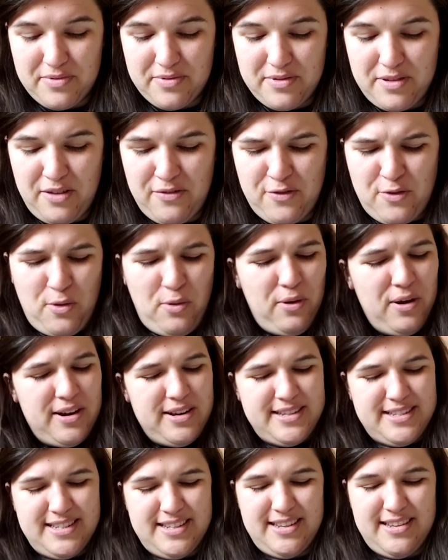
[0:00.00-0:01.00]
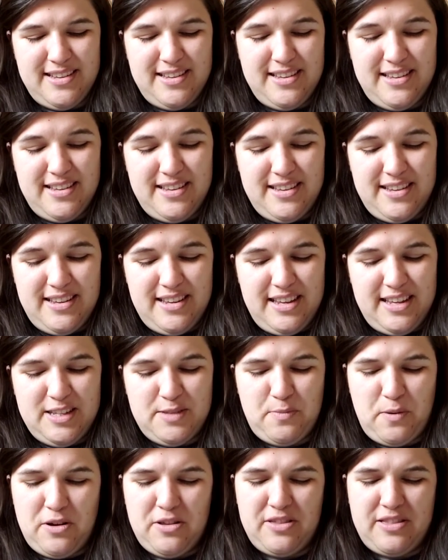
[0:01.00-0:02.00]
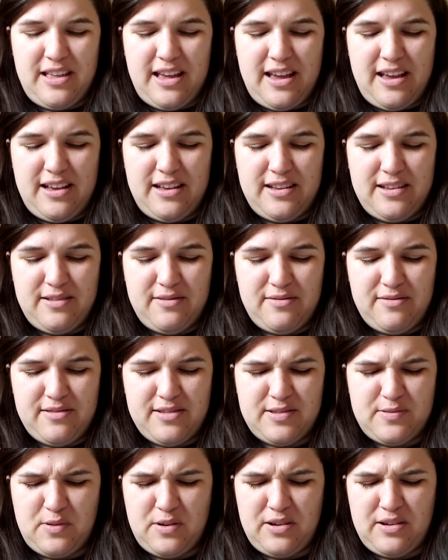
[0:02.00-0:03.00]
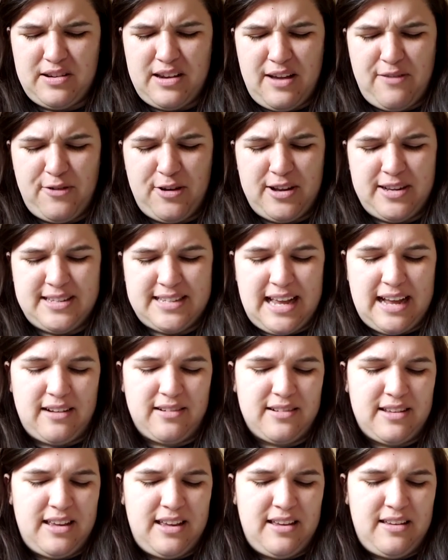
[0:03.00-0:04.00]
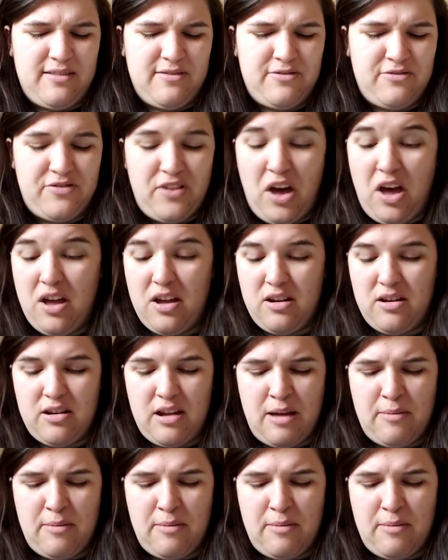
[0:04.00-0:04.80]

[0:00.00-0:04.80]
Of course. His birthdays were never exactly fun.